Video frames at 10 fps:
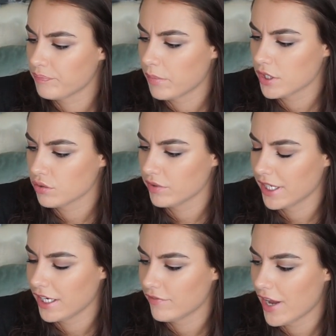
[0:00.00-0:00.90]
Muscle
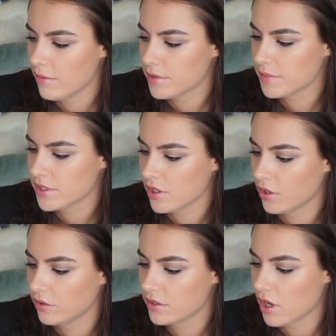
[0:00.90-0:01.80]
relief, Epsom
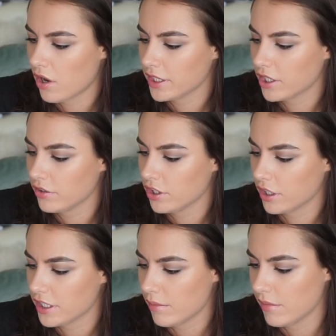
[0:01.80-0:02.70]
salt, arnica and
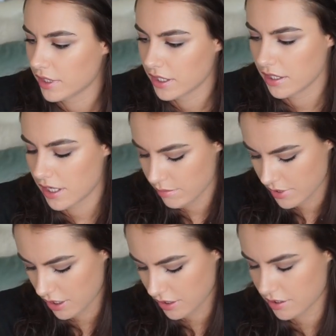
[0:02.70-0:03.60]

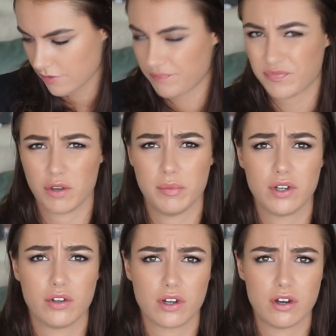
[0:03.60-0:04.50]
eucalyptus. Oh my
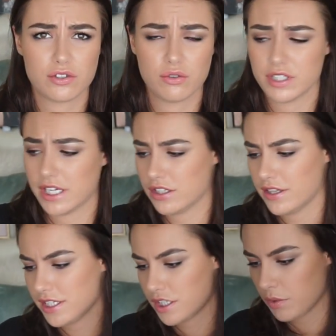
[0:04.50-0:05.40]
god, I can't talk today. So
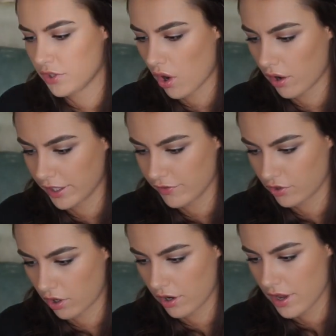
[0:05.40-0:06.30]
this is the one that
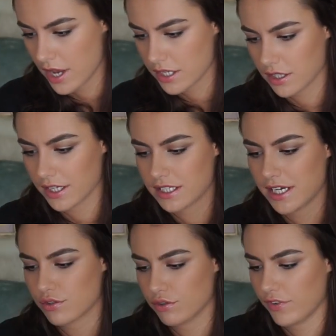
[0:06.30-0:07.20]
I've got. So that's
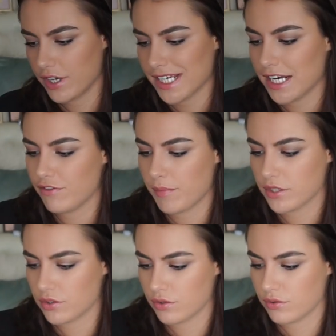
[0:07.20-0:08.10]
natural first aid for
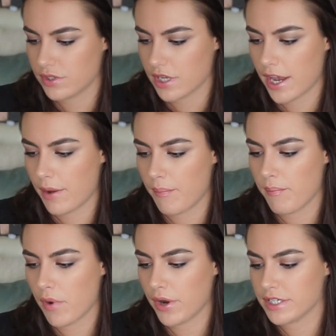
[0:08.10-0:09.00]
muscles,
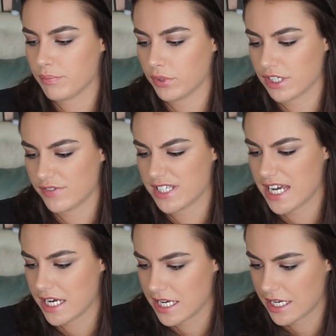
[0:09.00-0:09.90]
mind and body
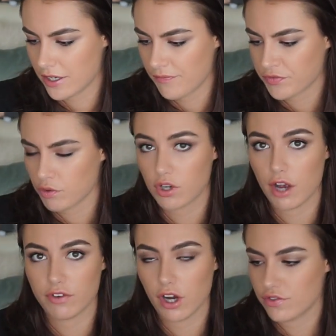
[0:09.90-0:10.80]
fatigue,
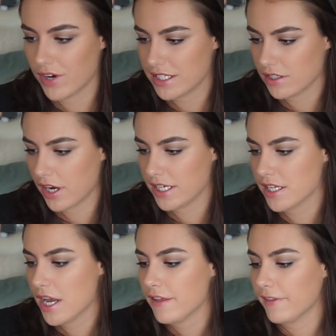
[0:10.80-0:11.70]
recovery after
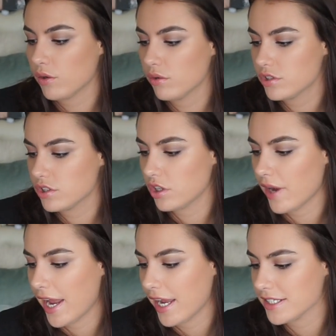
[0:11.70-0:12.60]
exercise. They also
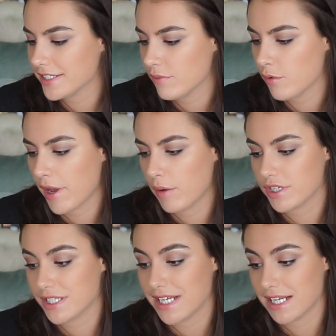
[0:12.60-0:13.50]
do a skin repair,
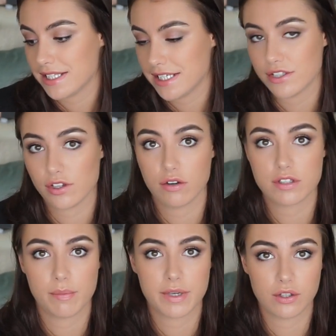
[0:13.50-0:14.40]
which is dead sea
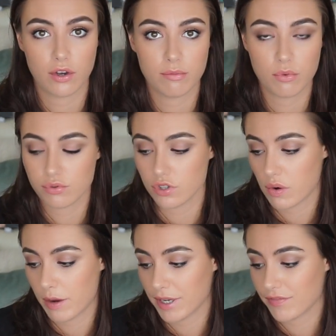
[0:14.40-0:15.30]
salt, something that I'm also
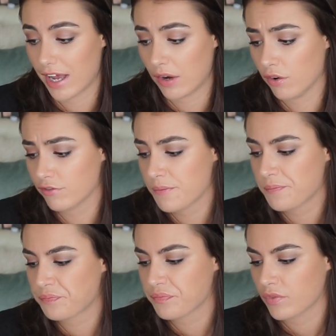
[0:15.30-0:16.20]
quite a big fan of,
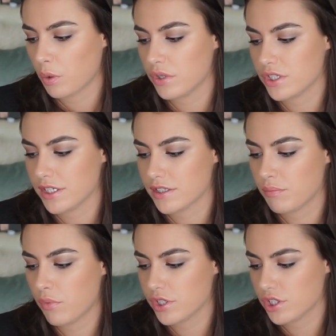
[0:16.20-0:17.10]
which is
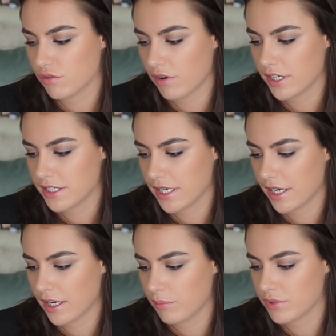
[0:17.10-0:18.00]

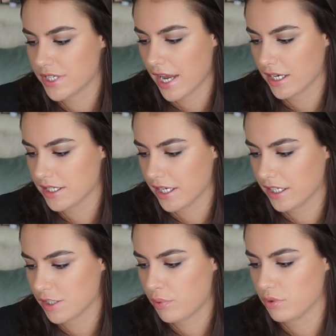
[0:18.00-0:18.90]
moisturising and
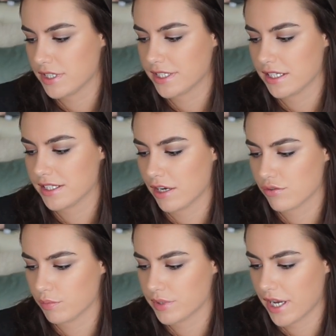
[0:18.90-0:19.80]
protecting, supports skin's
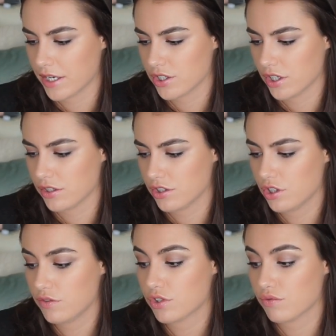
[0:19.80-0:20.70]
natural protection,
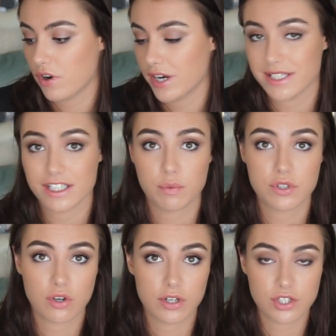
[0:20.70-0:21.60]
soothes psoriasis,
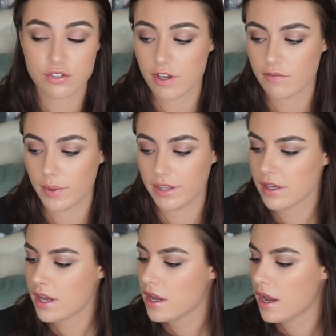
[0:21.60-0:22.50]
which I do suffer with,
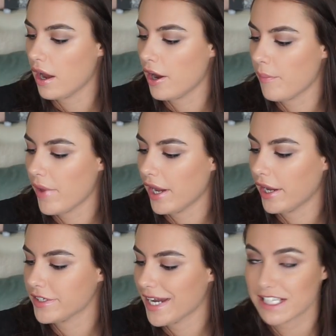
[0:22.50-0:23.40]
and
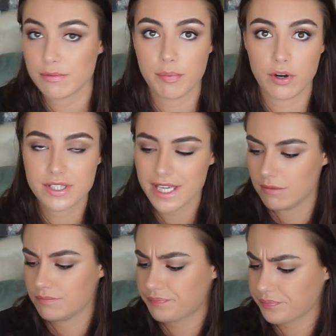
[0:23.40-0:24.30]
eczema prone
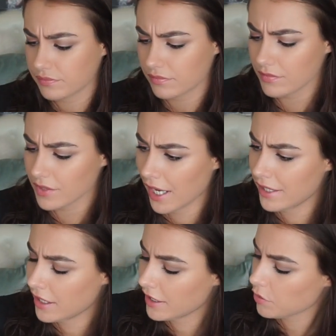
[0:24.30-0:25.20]
skin.
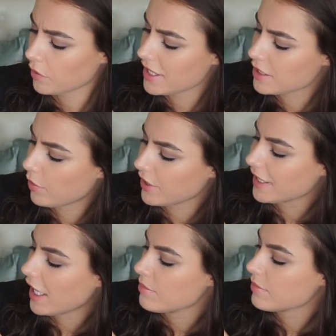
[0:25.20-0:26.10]
And then the other one is the body
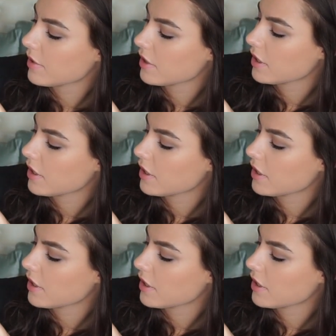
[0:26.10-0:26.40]
cleanse,